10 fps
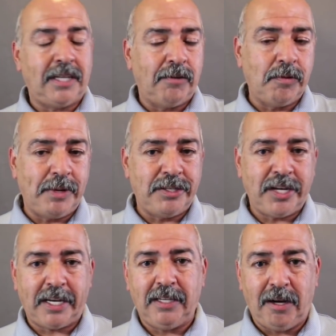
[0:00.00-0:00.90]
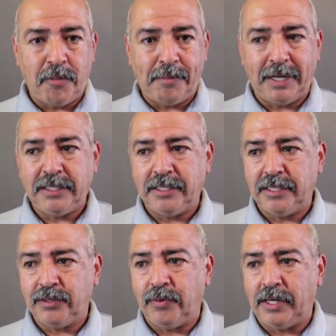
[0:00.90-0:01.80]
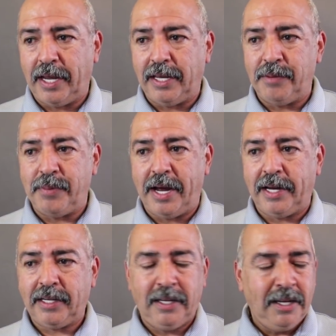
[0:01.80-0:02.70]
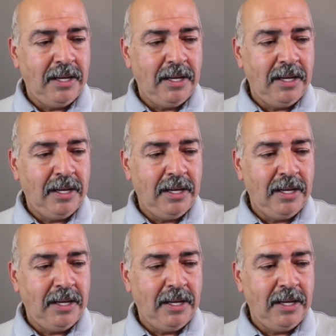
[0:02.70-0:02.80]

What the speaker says: I will be checking all my messages when I get back,